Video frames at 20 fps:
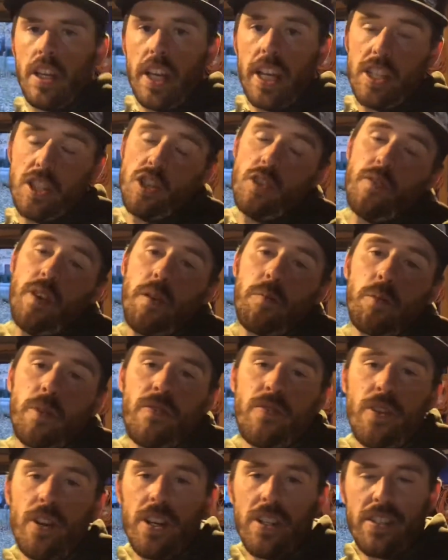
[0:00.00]
It's
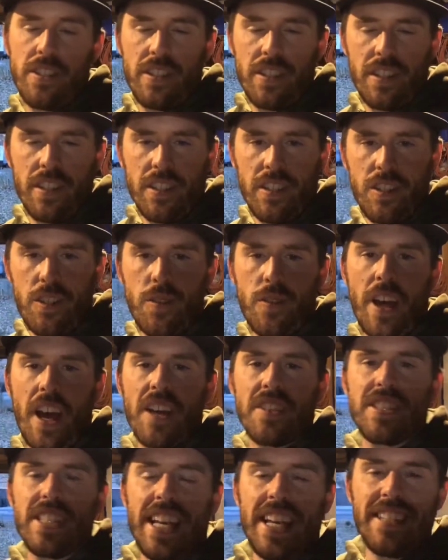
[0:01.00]
November 1st,
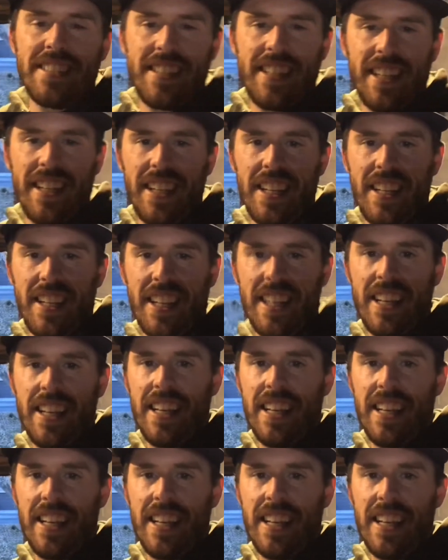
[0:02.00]
2018.